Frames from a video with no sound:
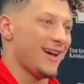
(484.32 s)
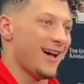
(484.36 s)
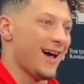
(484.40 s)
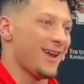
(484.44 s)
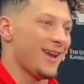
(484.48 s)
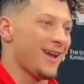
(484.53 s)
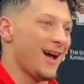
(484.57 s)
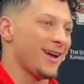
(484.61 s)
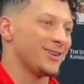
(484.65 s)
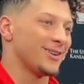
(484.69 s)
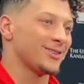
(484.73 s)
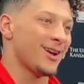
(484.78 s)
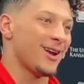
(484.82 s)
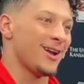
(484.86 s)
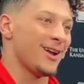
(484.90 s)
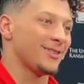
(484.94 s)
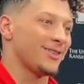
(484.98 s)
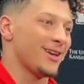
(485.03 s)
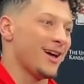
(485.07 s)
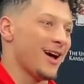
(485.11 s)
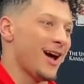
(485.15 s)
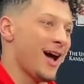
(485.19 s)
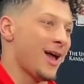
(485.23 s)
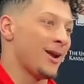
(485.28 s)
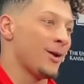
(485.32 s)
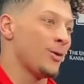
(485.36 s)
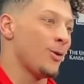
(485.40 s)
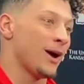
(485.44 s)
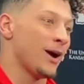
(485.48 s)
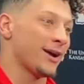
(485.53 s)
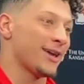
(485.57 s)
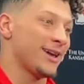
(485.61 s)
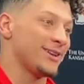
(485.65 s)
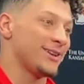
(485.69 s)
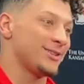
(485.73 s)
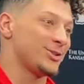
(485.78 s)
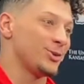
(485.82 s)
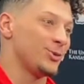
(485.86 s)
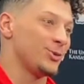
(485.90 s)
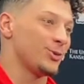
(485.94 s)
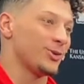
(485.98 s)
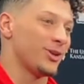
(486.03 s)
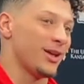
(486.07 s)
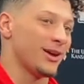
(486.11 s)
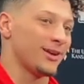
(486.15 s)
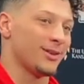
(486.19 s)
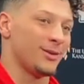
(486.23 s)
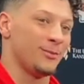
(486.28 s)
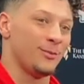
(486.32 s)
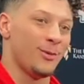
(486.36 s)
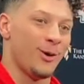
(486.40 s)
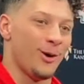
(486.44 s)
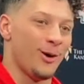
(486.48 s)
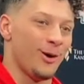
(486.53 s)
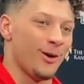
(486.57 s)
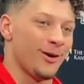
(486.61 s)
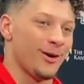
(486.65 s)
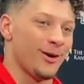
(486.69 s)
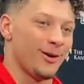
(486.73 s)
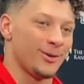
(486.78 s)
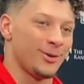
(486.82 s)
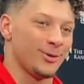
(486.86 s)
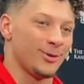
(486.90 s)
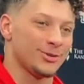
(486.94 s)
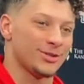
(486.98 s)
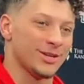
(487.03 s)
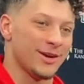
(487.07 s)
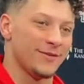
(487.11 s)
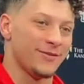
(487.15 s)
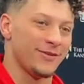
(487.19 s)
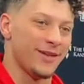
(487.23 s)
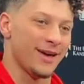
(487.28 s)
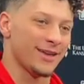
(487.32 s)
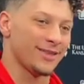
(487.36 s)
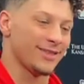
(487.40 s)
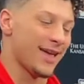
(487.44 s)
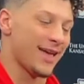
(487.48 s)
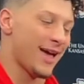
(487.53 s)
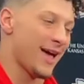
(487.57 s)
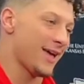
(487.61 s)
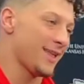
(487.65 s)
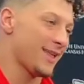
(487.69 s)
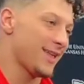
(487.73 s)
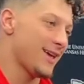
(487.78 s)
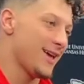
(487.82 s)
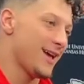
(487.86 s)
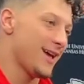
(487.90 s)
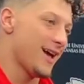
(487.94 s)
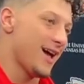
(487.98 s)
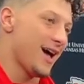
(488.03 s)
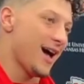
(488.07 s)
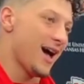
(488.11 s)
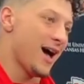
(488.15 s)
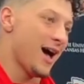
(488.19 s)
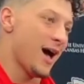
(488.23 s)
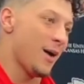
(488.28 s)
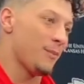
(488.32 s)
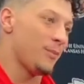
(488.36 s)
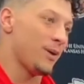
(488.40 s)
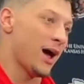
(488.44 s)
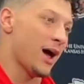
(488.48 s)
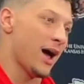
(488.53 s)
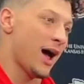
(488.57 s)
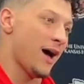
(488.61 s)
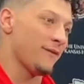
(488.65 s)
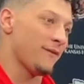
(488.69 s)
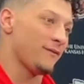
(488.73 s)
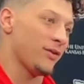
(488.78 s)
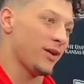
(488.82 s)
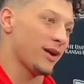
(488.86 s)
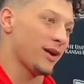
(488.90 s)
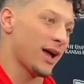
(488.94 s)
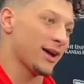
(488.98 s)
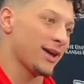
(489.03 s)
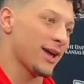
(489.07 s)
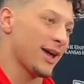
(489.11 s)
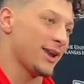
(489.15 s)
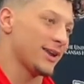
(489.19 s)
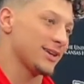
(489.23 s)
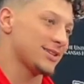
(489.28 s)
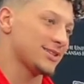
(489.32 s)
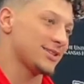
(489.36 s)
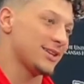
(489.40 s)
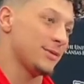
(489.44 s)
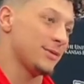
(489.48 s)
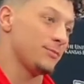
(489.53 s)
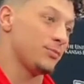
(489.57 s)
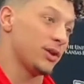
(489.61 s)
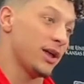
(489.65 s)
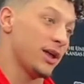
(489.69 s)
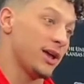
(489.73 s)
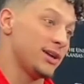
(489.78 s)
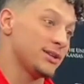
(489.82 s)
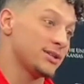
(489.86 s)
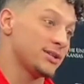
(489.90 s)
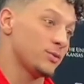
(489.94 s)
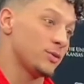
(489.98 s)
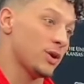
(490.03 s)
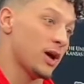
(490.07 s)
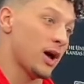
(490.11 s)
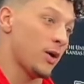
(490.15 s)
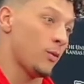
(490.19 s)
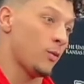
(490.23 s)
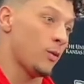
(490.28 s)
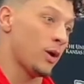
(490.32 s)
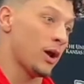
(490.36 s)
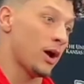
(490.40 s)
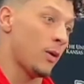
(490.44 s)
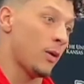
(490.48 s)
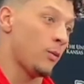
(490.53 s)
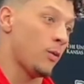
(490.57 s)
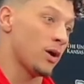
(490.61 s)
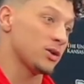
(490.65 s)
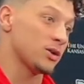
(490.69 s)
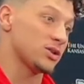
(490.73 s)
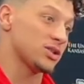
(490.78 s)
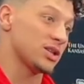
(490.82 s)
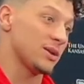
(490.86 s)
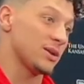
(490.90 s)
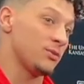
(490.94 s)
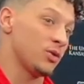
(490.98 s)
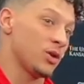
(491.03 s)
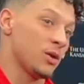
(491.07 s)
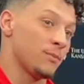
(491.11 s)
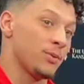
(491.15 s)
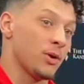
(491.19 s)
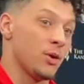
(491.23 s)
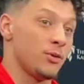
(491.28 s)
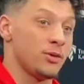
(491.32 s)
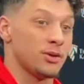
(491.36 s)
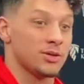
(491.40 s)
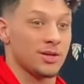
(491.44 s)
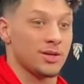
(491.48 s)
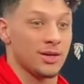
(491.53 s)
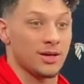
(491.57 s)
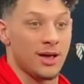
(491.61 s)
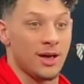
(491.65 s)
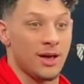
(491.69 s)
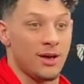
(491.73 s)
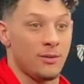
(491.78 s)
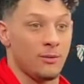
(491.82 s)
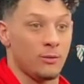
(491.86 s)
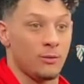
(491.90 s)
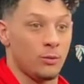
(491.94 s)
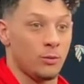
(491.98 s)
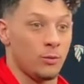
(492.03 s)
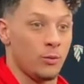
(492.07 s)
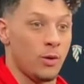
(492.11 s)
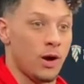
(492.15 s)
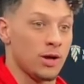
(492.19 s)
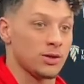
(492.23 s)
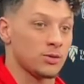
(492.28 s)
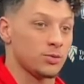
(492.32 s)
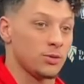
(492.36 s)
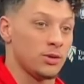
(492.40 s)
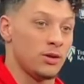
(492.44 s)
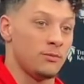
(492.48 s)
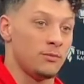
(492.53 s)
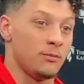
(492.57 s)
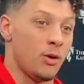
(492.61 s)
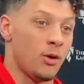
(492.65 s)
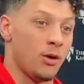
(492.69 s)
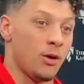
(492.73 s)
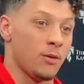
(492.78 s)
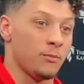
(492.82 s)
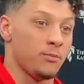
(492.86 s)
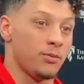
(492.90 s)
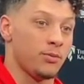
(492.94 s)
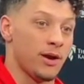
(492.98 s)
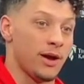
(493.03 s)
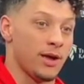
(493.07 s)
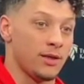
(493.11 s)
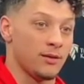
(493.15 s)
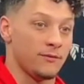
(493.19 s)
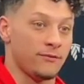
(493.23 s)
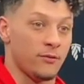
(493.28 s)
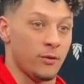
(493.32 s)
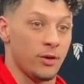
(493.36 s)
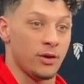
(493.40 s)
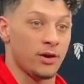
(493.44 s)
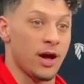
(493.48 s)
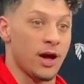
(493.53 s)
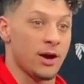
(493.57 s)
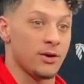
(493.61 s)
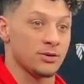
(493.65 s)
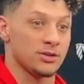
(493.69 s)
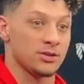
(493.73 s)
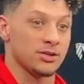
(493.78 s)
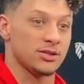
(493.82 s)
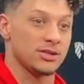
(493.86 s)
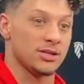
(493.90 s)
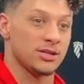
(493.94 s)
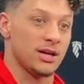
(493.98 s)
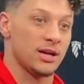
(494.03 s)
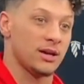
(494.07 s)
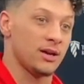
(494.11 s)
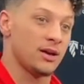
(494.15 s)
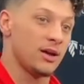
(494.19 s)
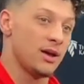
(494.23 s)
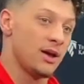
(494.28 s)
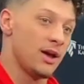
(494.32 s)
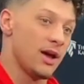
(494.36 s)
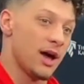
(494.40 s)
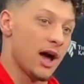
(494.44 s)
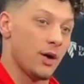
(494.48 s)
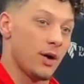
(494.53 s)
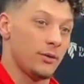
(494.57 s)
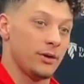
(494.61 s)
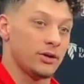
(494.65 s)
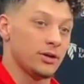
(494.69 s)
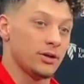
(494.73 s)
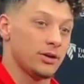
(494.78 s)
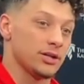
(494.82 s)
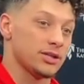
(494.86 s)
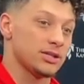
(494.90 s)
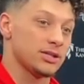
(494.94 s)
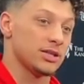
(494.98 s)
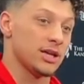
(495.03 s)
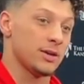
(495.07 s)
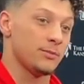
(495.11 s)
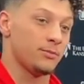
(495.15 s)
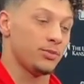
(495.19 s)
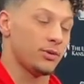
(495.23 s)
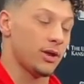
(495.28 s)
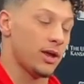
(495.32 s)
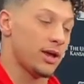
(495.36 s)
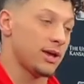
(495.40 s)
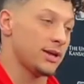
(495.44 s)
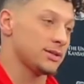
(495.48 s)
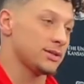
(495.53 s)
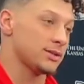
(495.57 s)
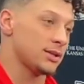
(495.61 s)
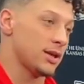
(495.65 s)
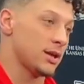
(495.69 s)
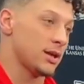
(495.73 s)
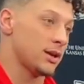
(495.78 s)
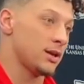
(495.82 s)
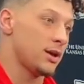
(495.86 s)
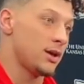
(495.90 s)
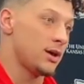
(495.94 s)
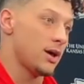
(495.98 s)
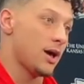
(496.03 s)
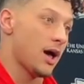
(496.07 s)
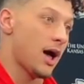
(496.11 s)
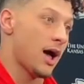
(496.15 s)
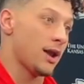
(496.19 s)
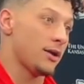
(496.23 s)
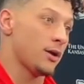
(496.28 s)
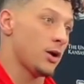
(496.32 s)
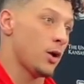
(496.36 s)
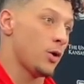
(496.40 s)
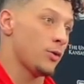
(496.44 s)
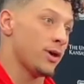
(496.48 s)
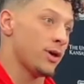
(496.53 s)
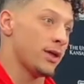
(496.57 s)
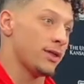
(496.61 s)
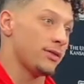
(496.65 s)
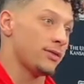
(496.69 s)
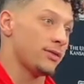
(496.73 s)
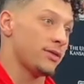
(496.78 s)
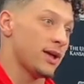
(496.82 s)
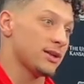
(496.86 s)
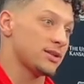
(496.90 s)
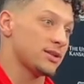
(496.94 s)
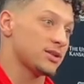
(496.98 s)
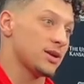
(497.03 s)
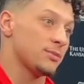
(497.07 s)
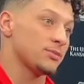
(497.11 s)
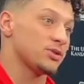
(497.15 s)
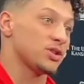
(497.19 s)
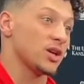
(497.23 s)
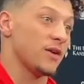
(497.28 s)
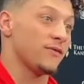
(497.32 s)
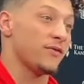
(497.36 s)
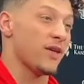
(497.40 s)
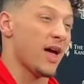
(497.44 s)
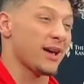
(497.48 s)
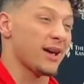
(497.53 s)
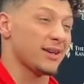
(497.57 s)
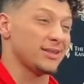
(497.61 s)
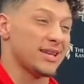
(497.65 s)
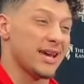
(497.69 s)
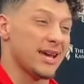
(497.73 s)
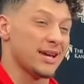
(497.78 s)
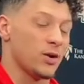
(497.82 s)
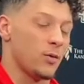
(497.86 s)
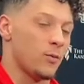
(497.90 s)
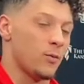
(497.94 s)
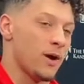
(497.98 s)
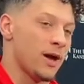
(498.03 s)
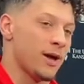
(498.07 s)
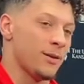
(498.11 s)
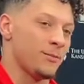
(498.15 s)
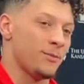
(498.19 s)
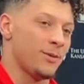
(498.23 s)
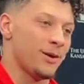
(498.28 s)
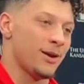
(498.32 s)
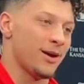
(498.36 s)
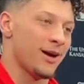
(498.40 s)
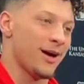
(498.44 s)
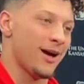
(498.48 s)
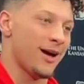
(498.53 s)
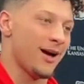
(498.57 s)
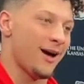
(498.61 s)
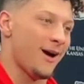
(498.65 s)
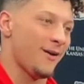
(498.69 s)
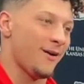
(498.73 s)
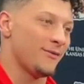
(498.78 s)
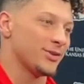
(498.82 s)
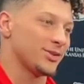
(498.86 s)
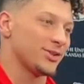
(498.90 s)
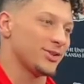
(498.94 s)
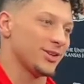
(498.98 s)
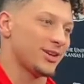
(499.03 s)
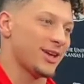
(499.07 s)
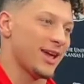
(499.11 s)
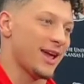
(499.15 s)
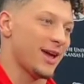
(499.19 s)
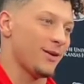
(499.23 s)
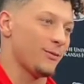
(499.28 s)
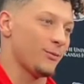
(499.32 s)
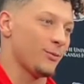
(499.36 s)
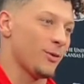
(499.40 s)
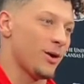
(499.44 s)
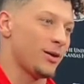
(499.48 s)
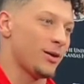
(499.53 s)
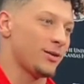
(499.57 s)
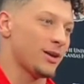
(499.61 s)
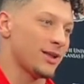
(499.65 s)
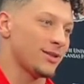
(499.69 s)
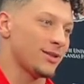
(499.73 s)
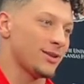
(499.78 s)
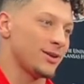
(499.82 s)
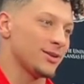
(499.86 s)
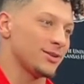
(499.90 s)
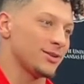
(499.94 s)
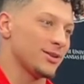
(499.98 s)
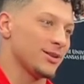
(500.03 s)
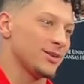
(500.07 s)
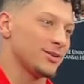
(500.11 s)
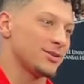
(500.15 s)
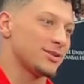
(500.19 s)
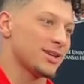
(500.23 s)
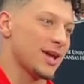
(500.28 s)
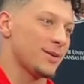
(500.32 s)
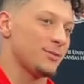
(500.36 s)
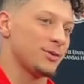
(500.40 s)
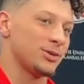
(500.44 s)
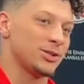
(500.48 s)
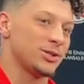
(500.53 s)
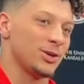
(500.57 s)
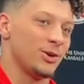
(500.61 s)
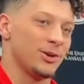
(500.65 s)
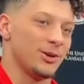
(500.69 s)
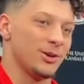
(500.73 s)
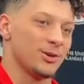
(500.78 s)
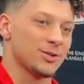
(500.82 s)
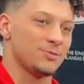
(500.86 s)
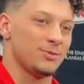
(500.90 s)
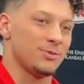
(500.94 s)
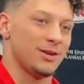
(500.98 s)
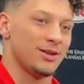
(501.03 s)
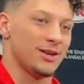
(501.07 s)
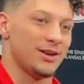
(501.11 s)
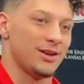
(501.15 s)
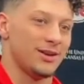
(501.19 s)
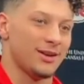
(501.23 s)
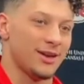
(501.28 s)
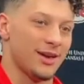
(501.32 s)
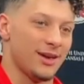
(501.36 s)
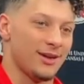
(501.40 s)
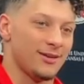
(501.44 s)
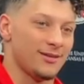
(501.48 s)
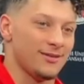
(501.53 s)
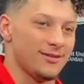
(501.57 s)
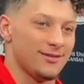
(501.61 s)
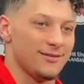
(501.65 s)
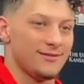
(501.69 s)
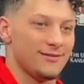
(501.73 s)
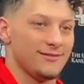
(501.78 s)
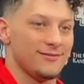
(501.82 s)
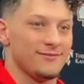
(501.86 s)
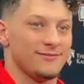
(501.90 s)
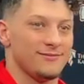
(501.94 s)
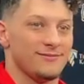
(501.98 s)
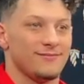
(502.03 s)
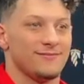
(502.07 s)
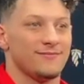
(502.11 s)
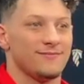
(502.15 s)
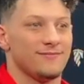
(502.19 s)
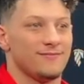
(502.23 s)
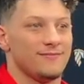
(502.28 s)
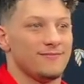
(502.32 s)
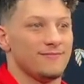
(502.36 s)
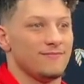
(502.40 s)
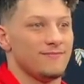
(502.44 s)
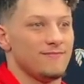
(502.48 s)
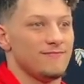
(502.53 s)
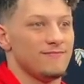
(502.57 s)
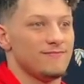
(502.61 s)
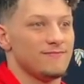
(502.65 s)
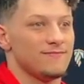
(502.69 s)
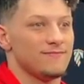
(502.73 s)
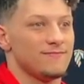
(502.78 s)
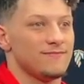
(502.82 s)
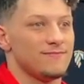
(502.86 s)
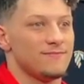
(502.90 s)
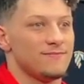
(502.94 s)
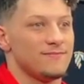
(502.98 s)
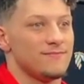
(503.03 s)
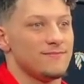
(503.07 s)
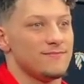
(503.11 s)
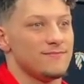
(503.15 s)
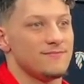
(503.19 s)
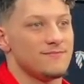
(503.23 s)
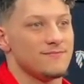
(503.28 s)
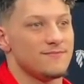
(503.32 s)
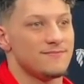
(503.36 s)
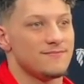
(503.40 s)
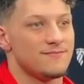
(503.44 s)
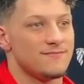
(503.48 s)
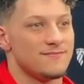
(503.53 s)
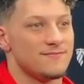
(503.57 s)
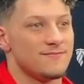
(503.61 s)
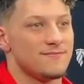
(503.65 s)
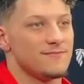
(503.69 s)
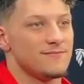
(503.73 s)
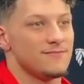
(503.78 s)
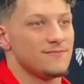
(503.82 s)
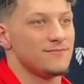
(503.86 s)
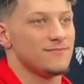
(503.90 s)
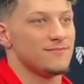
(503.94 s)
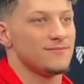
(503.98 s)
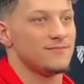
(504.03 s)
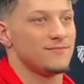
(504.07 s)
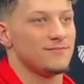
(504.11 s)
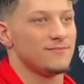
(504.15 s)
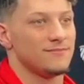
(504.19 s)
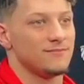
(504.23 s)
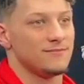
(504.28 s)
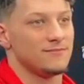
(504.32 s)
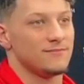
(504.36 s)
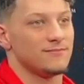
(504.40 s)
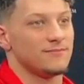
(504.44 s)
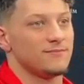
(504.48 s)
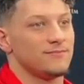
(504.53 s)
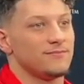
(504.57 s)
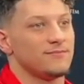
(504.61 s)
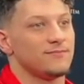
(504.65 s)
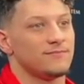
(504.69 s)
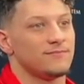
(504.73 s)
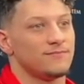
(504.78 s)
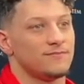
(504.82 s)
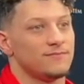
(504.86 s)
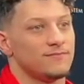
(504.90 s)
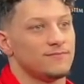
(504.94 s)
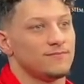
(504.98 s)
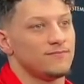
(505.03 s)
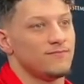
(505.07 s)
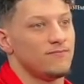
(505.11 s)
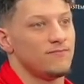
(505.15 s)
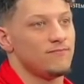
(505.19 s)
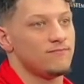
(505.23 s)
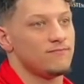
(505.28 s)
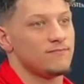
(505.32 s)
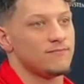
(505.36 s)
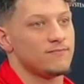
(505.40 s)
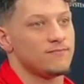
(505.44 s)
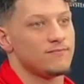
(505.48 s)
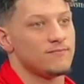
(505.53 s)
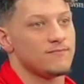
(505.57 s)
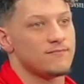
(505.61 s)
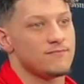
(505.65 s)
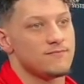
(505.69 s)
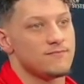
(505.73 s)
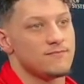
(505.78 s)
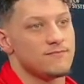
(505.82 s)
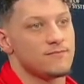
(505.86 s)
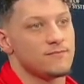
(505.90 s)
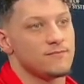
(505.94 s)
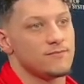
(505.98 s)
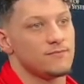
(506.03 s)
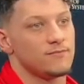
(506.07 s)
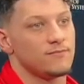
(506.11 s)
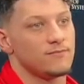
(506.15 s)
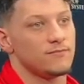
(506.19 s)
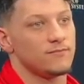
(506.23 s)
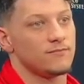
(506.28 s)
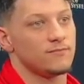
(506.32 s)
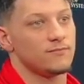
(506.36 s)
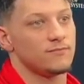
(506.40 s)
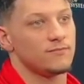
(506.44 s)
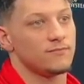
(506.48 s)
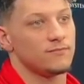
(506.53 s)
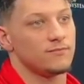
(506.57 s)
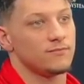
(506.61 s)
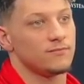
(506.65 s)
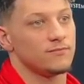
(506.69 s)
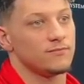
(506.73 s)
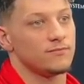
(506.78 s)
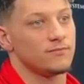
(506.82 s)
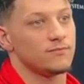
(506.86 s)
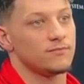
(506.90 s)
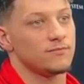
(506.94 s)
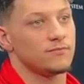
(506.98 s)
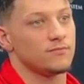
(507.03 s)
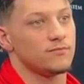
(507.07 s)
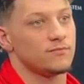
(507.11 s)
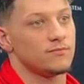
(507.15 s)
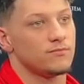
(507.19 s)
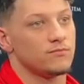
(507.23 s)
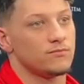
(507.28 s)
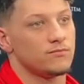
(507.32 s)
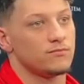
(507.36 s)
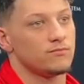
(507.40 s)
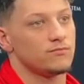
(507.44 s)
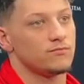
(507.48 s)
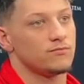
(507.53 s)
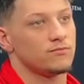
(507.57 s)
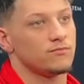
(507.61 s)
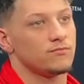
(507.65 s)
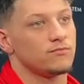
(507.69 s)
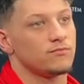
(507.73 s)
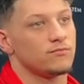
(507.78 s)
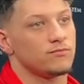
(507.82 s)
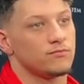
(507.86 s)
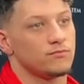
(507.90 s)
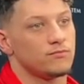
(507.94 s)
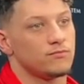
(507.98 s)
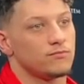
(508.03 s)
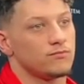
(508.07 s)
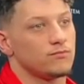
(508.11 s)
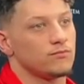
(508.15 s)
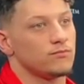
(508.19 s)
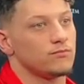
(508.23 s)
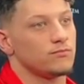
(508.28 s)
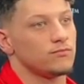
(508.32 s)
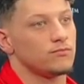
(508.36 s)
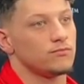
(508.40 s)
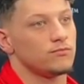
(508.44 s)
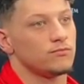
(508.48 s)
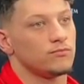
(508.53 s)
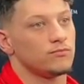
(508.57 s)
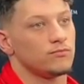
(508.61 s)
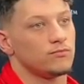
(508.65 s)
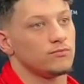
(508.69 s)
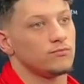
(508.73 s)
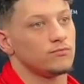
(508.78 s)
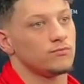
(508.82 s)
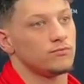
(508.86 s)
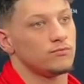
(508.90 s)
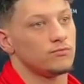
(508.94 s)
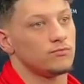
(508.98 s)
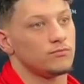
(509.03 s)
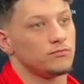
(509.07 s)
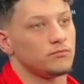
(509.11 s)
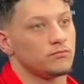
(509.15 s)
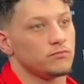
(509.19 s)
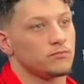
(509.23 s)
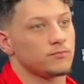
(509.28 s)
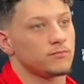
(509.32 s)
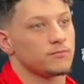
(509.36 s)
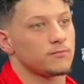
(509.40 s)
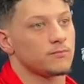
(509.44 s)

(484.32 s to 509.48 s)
I, I try not. To, I know I can't juke like Lamar or do stuff like that. Uh, but I, I, feel like I can't extend plays. And when I, when I watch similar opponents, like I watch with Lamar playing the 49ers and seeing how he could extend plays, then I know that that's some stuff that I could take away. But I obviously can't run at the, the same agility or speed that he can. We talk a lot, about, more, guys. talk a lot about Andy uh, getting a Super Bowl, but Travis been at this for seven years, uh, just what's the sense that you get of just how bad he wants